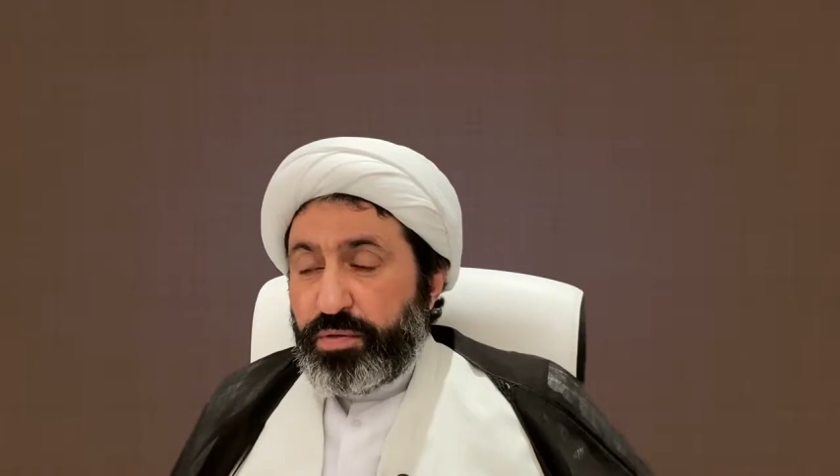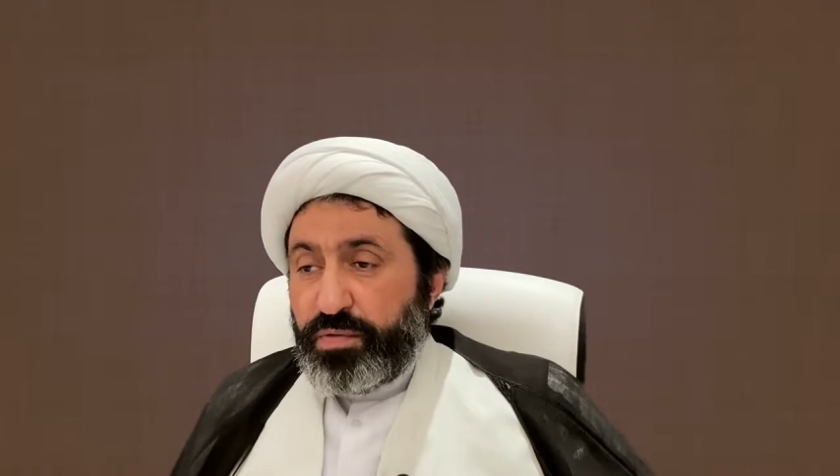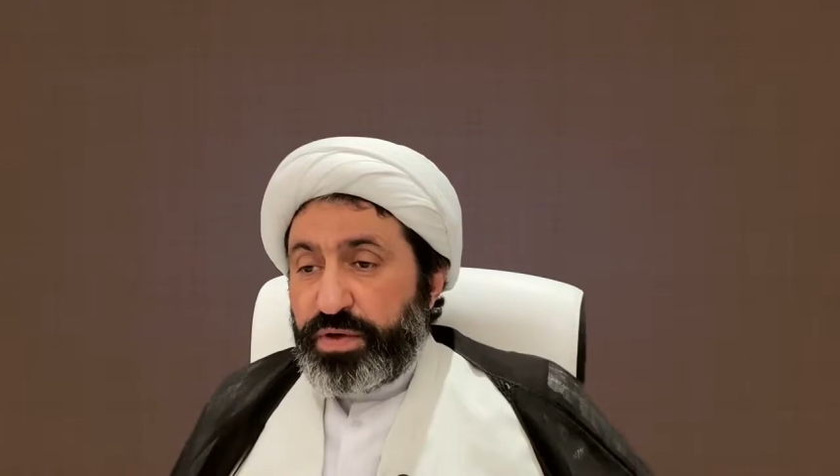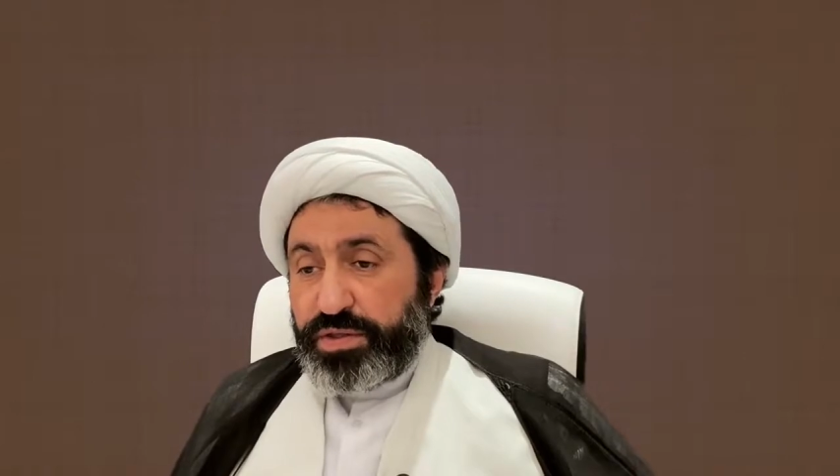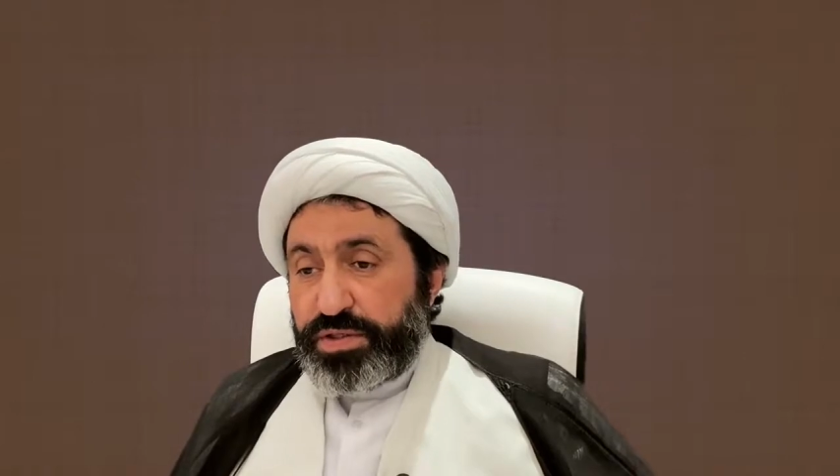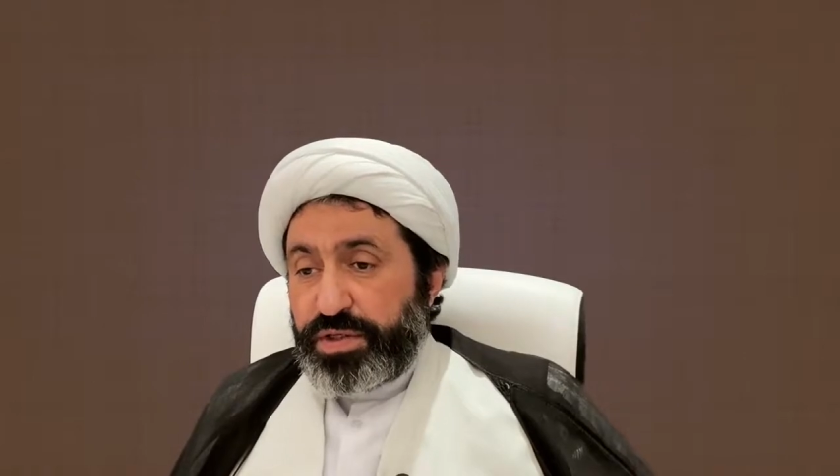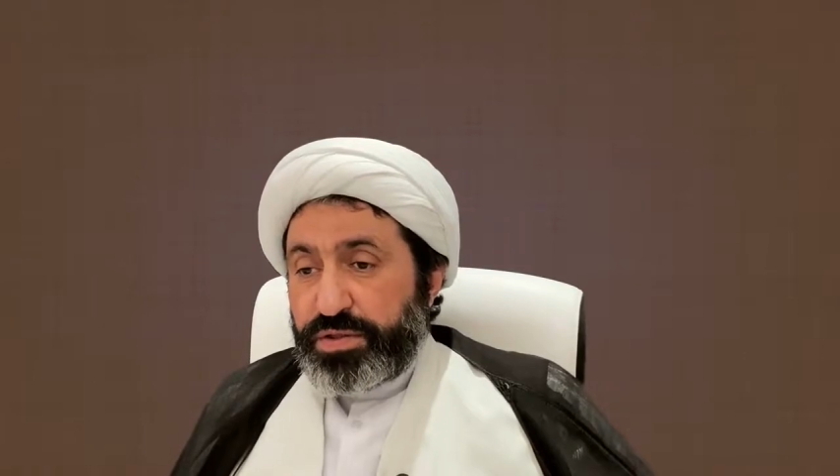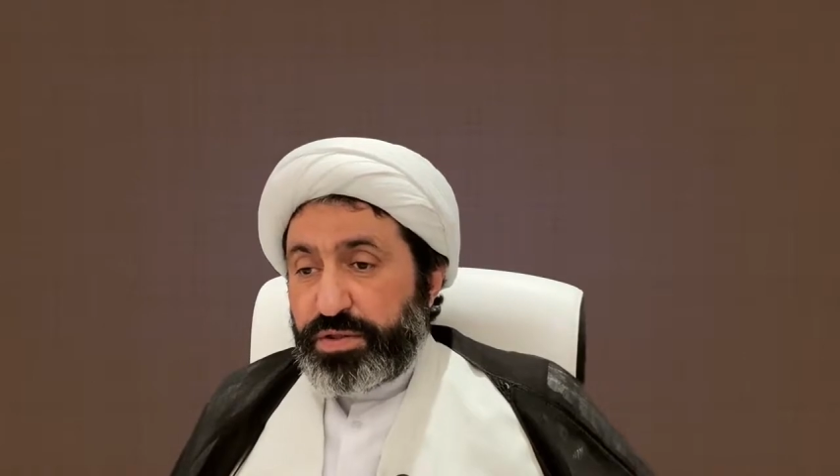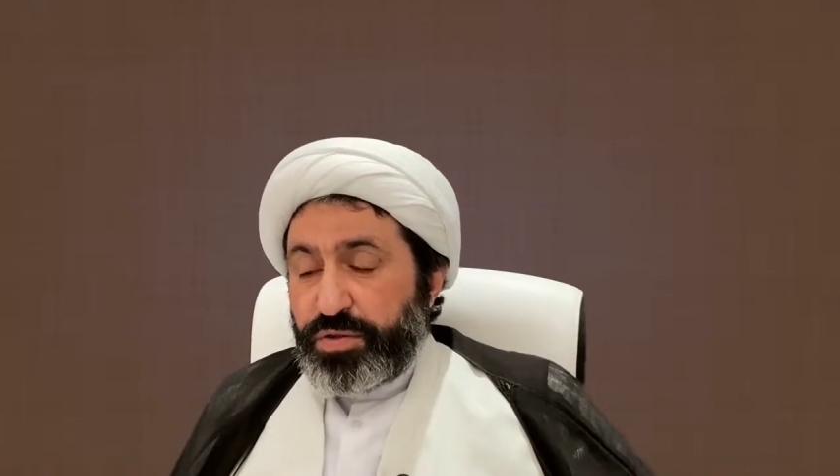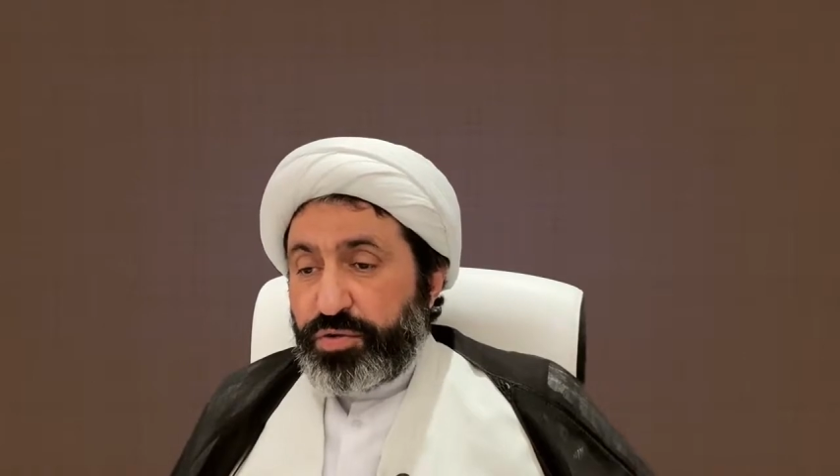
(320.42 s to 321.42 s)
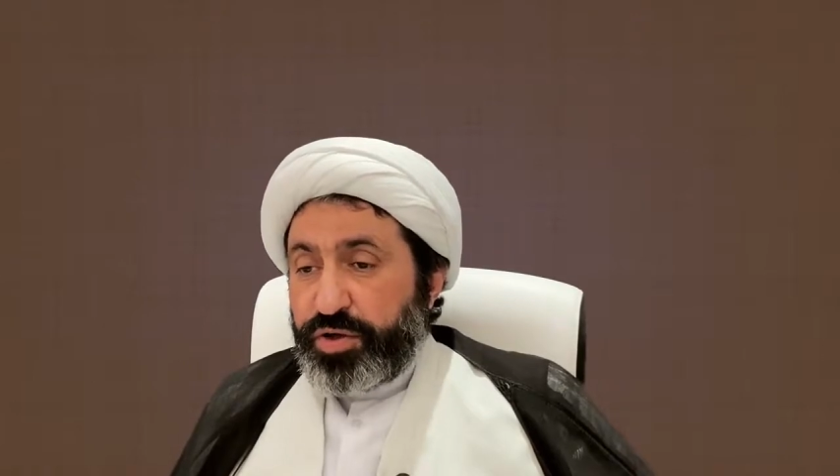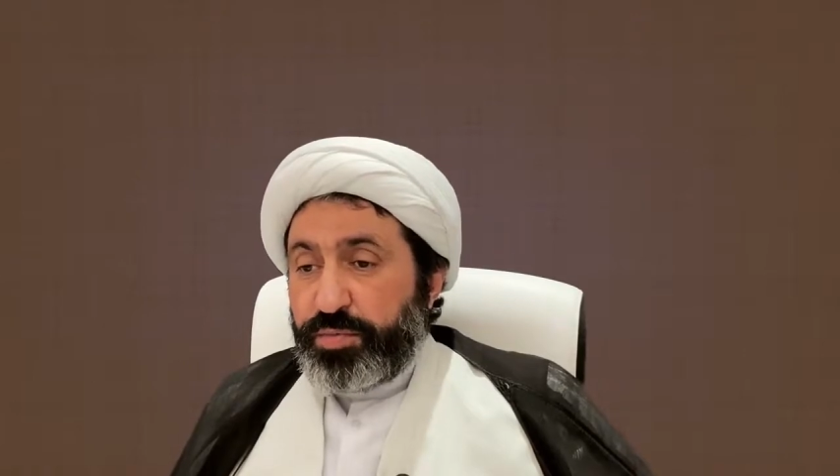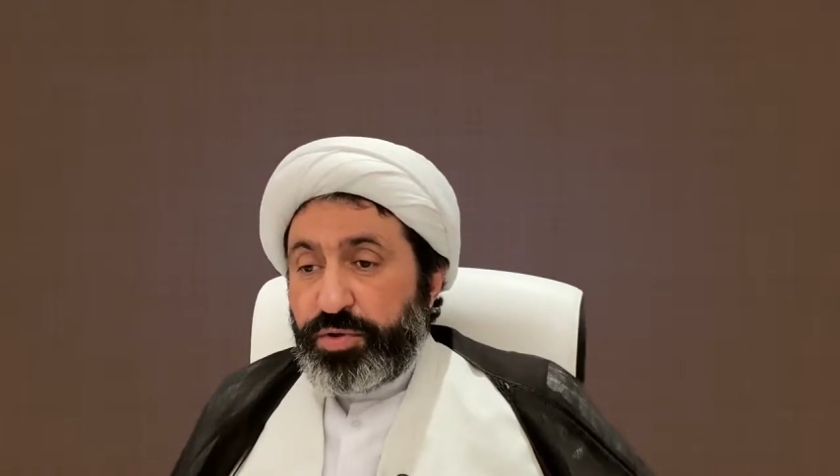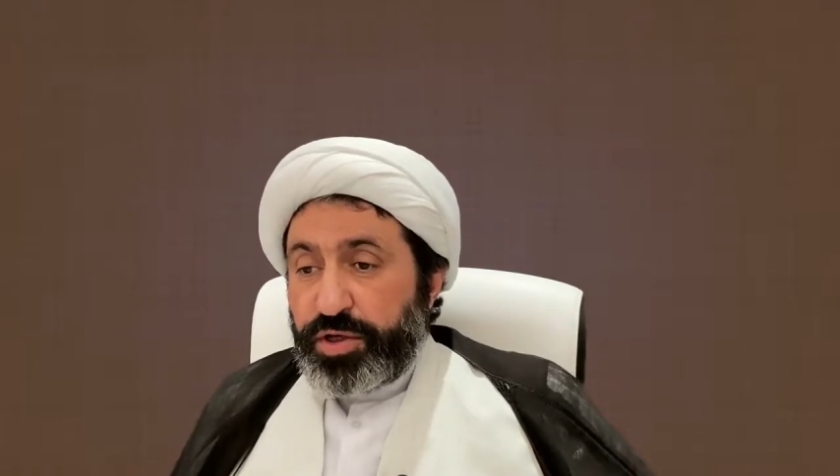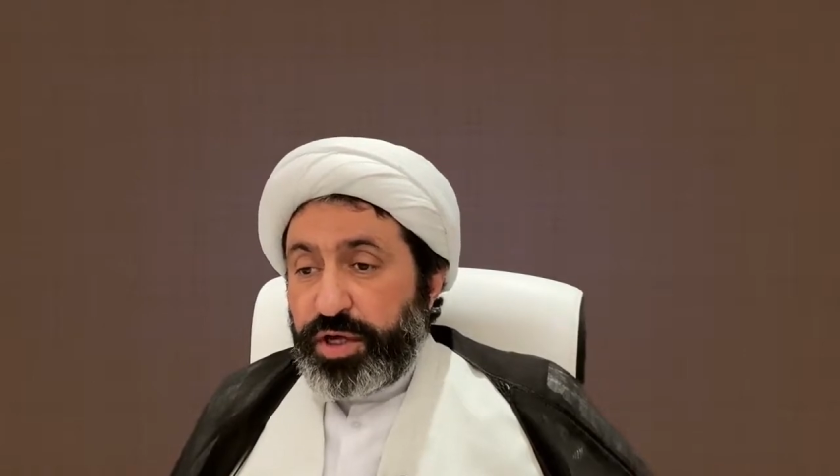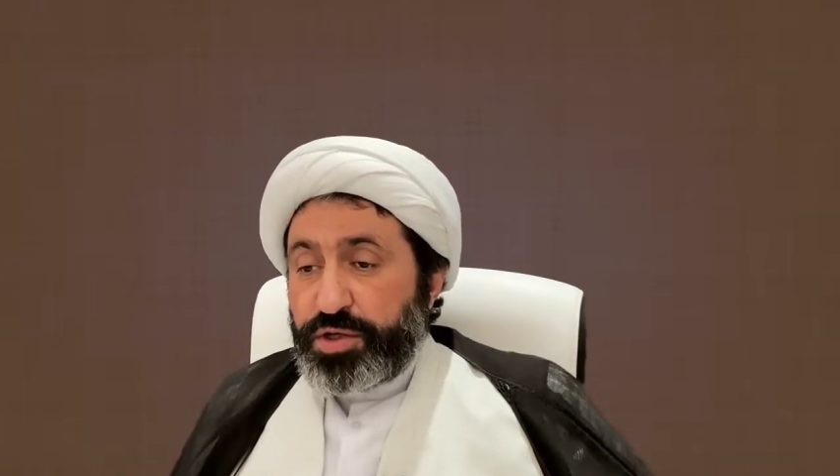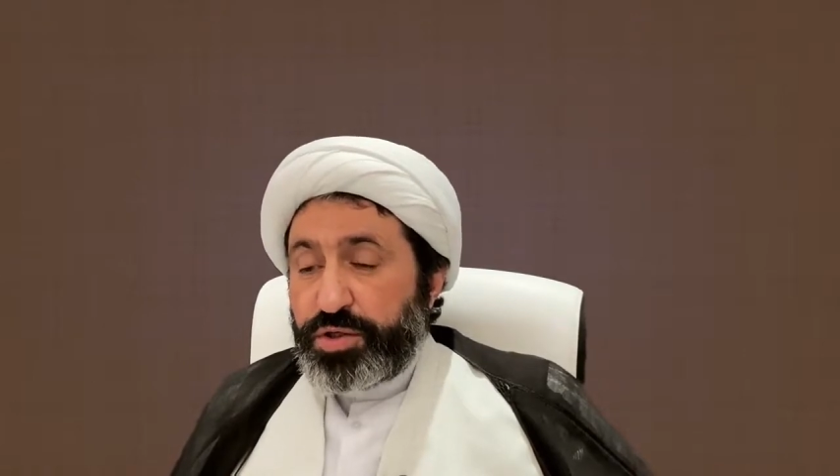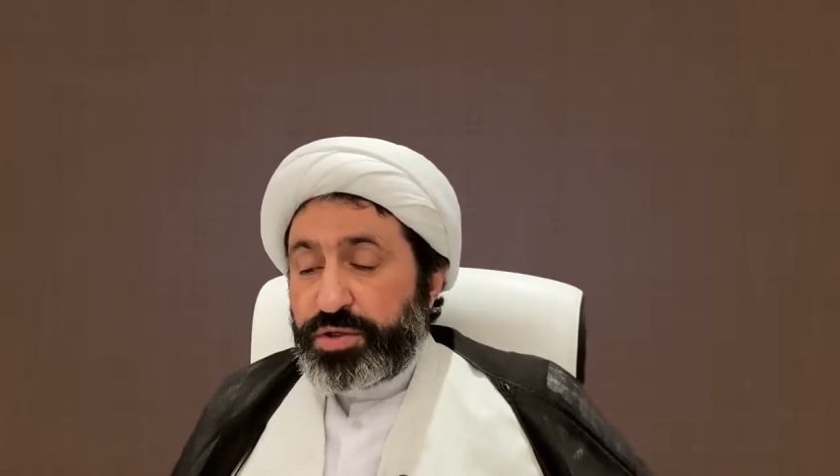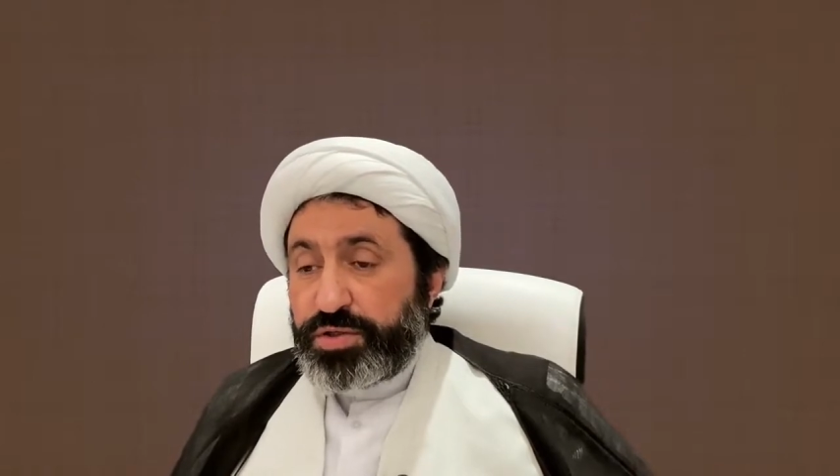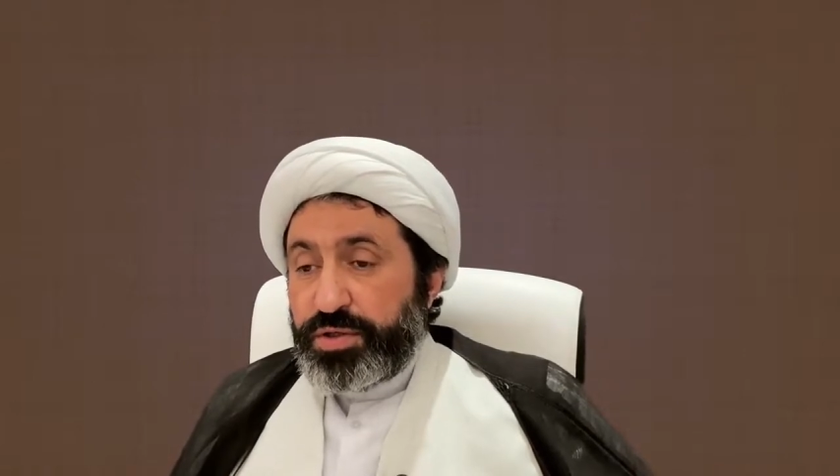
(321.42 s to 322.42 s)
verses, your
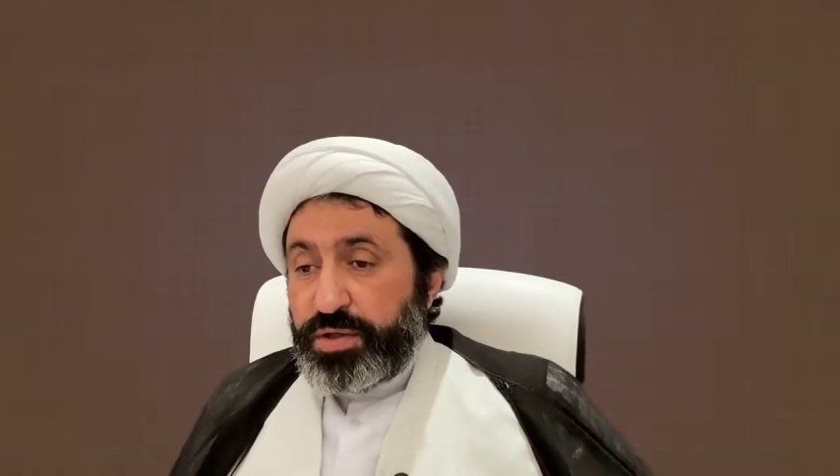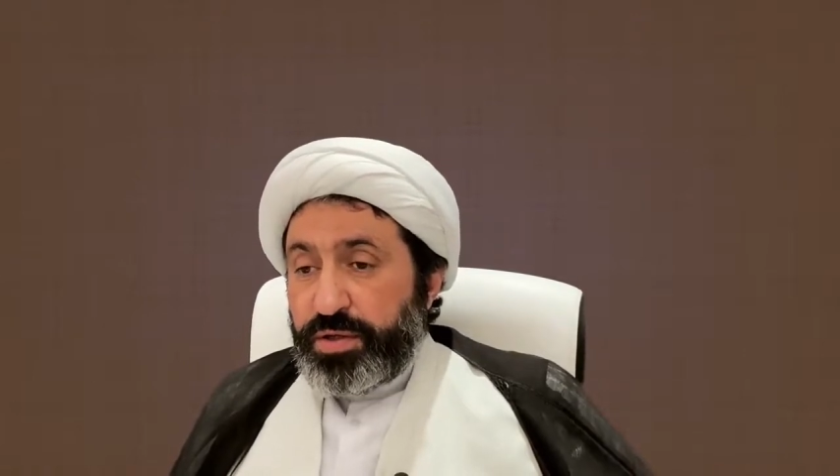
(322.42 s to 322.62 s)
communications.